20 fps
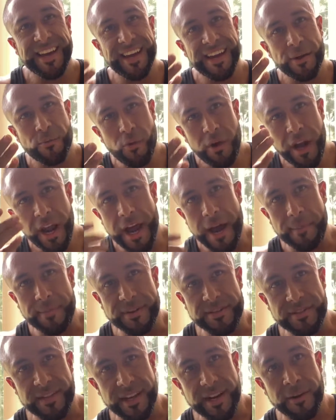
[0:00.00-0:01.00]
What
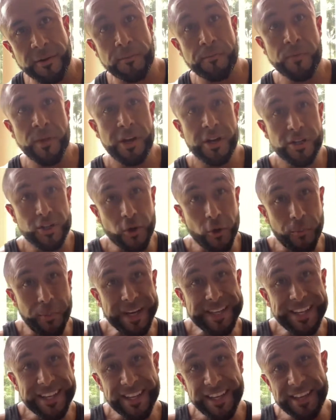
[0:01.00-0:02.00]
happens there? So
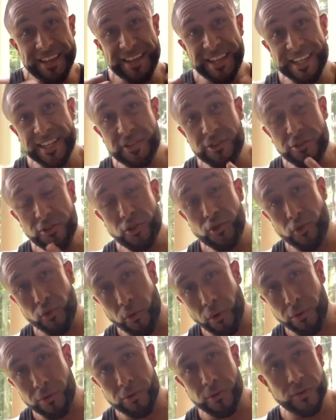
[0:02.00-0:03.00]
basically, this
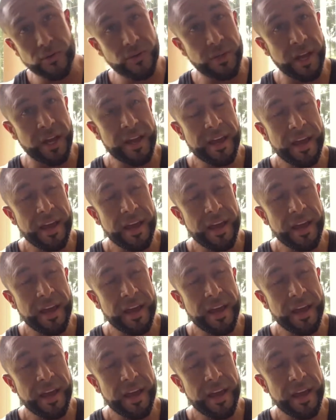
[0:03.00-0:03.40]
controls